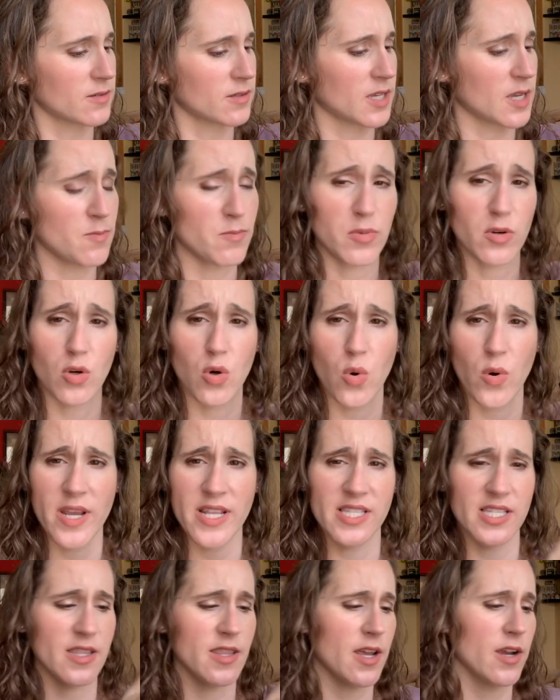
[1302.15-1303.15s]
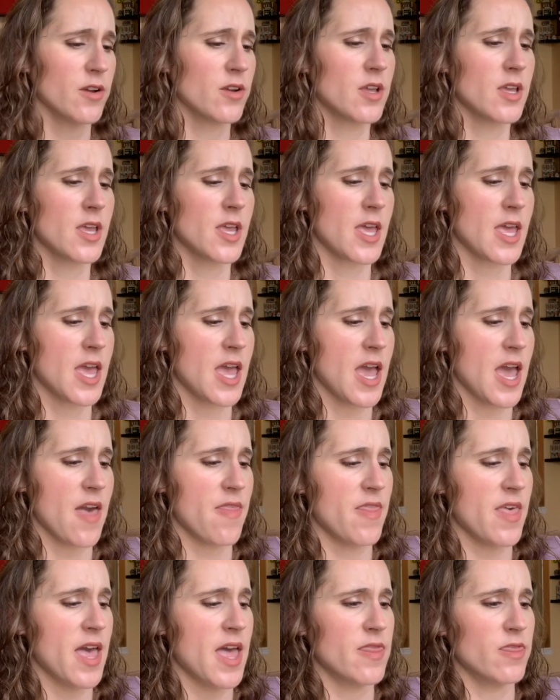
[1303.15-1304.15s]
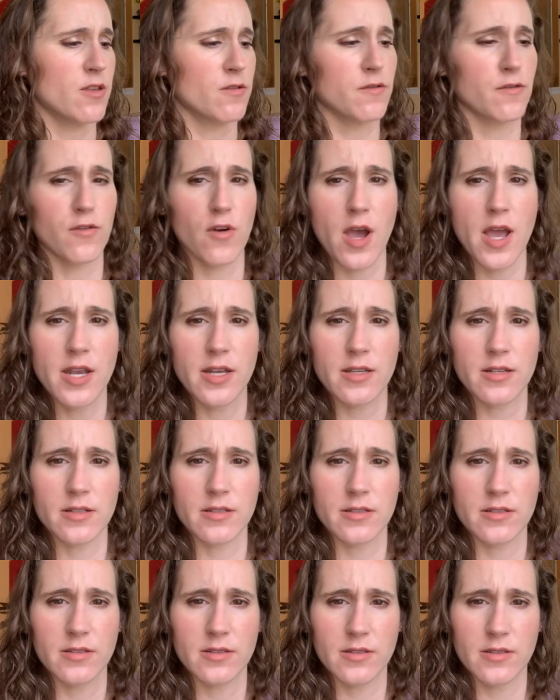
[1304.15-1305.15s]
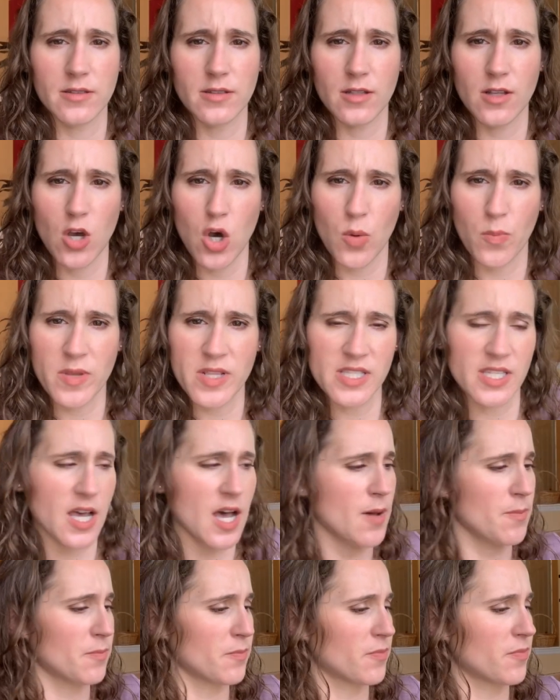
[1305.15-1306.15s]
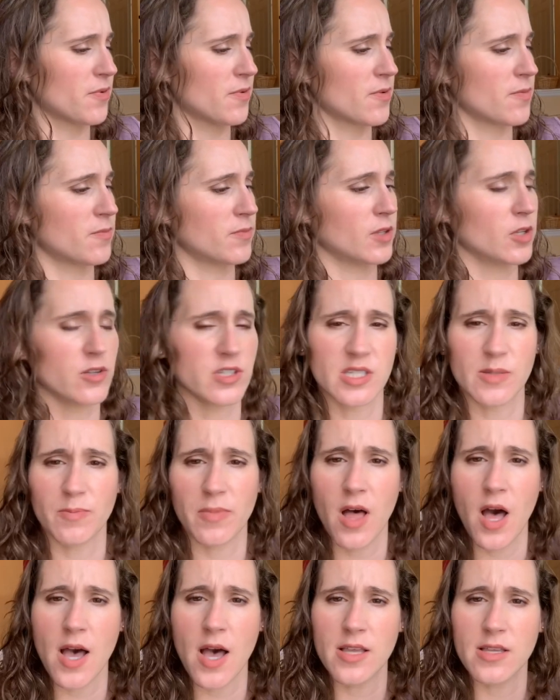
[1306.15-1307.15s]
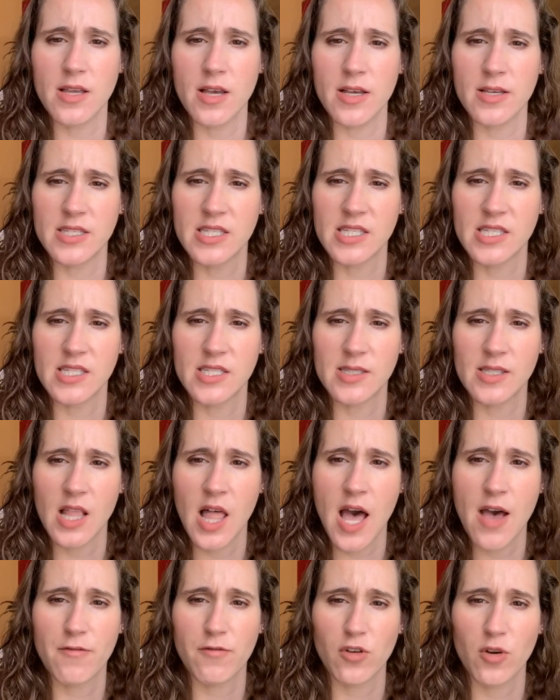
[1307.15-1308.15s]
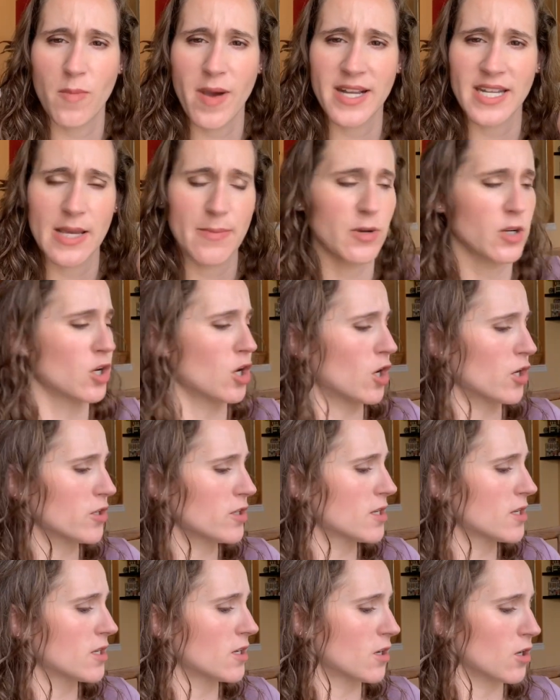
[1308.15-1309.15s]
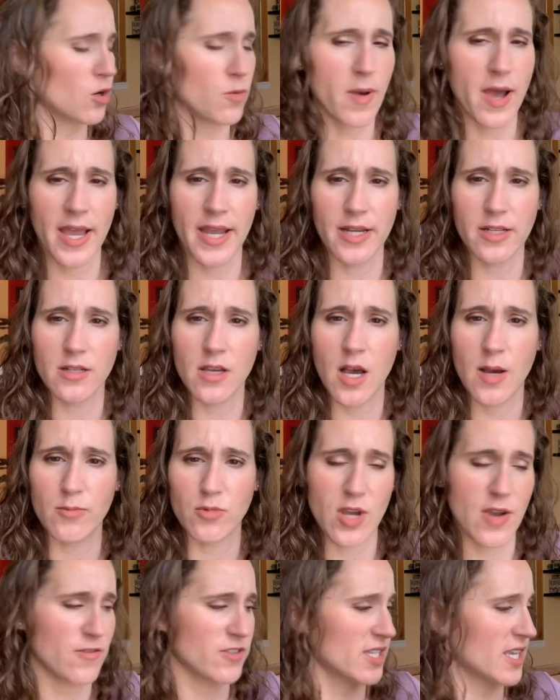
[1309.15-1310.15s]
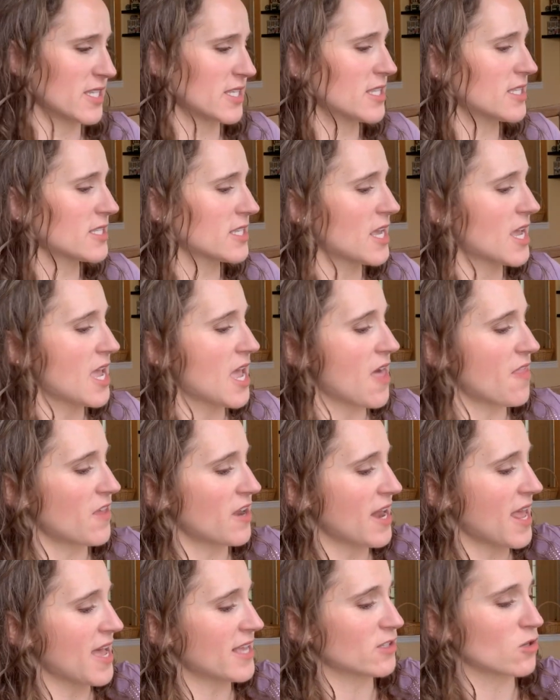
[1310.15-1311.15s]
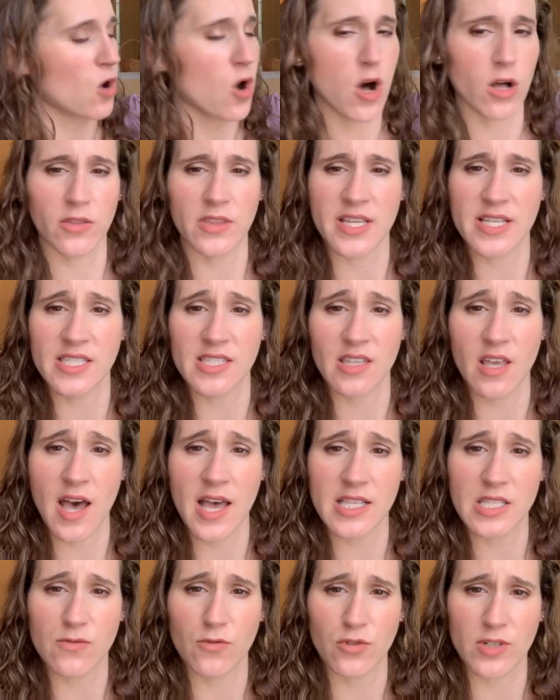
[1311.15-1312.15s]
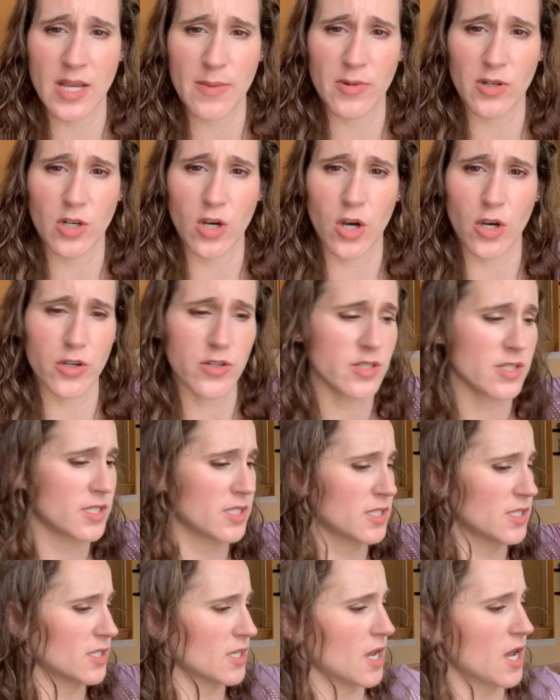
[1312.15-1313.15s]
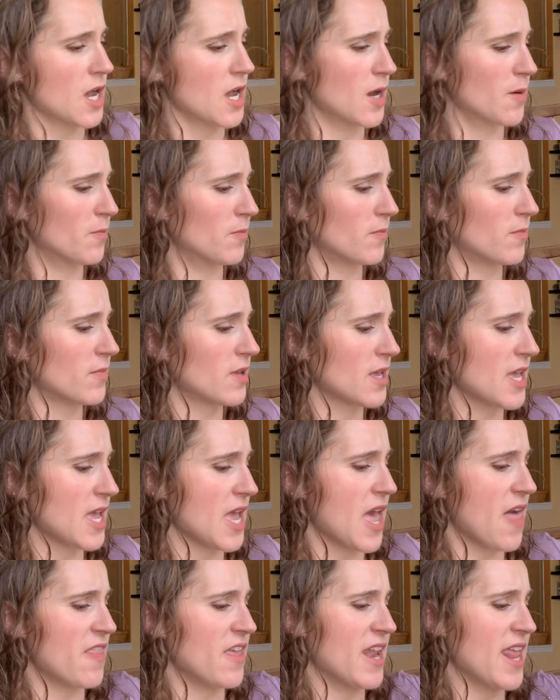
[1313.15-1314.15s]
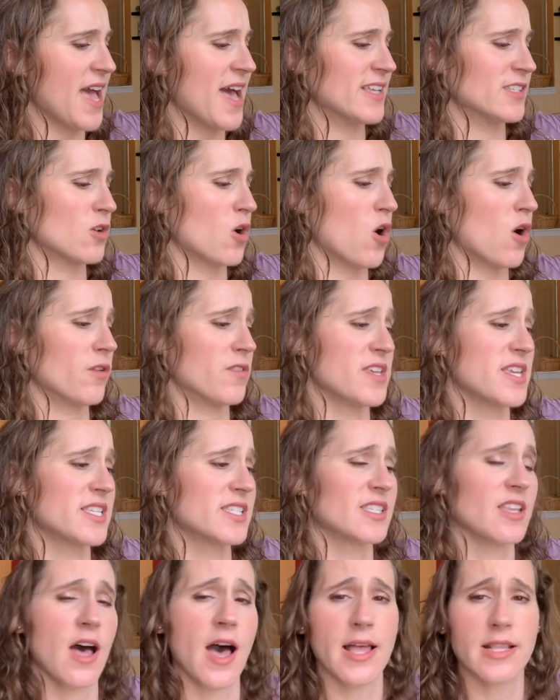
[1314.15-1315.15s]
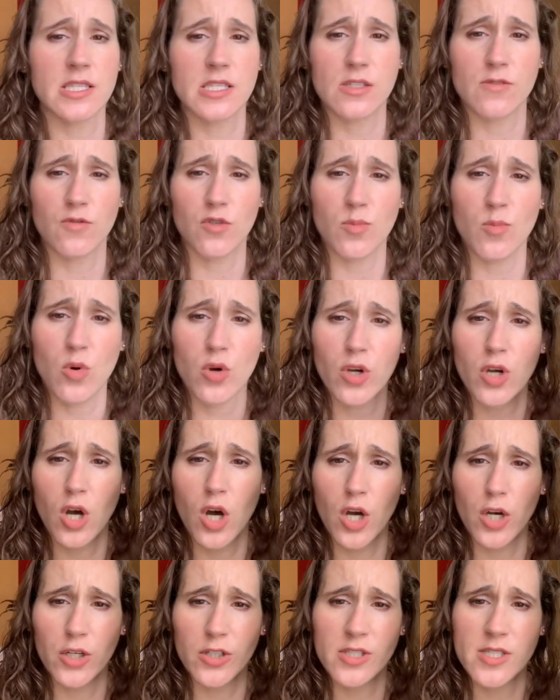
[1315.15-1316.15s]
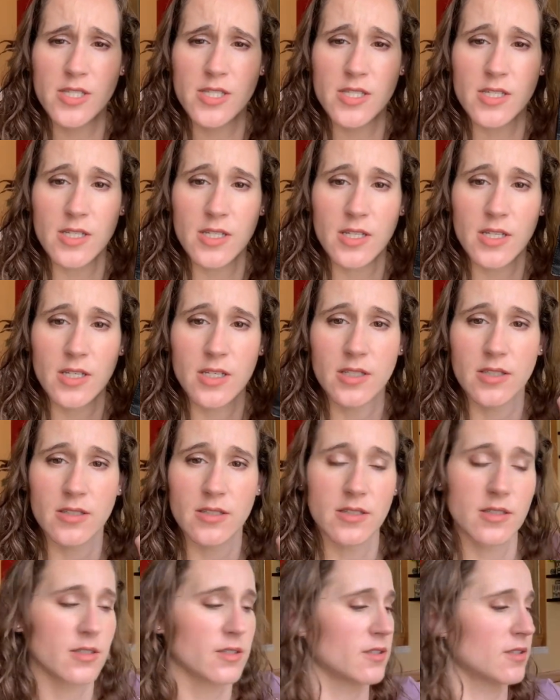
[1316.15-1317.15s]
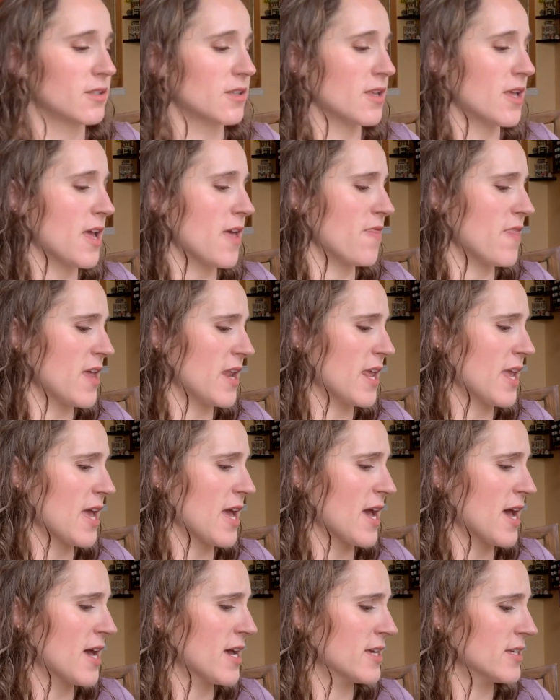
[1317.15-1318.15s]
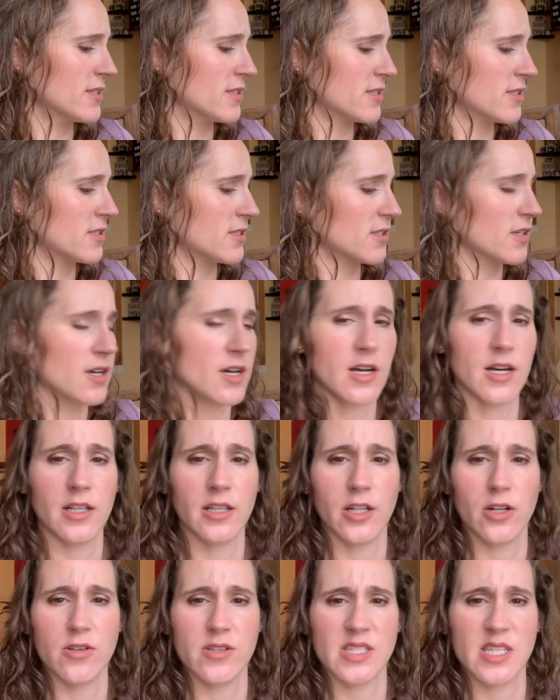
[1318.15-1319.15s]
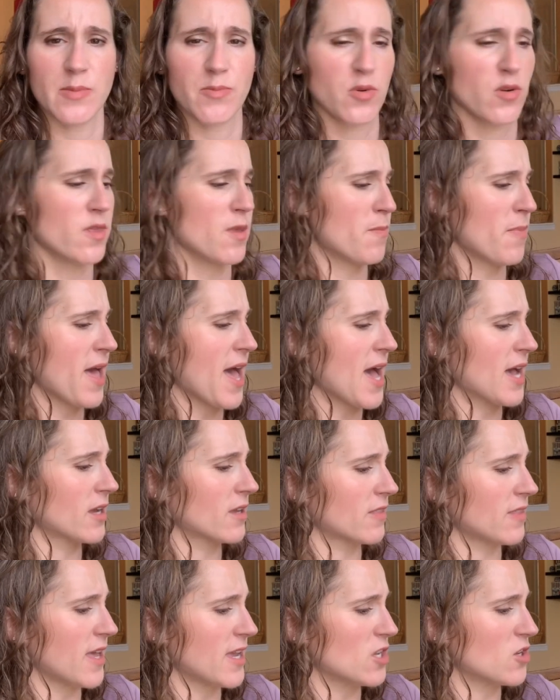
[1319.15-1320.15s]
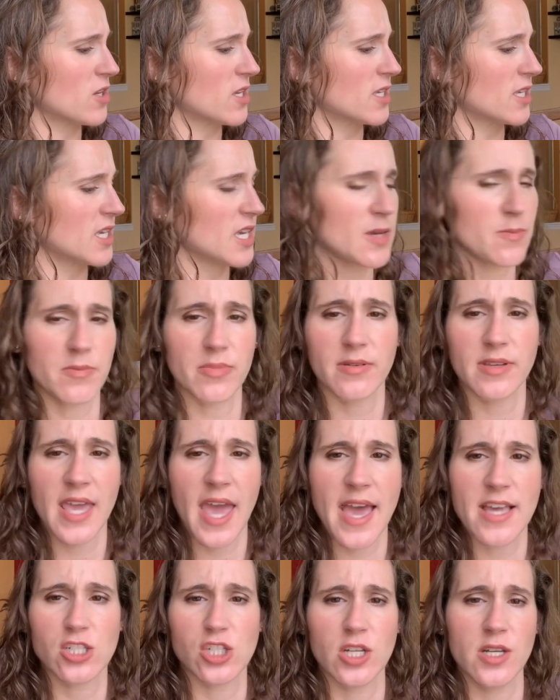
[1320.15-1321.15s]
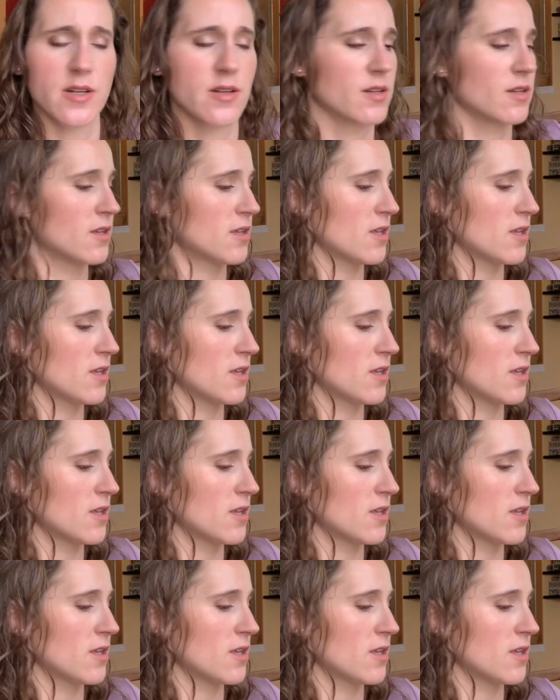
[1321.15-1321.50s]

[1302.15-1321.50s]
You can put coins in there. And then the front opens up, little spot, a slot for my debit card or my um, driver's license. Then has all these slots for debit cards, um, and then it has all these slots for more cards. And then it has a little zipper in the back that you can keep cash in.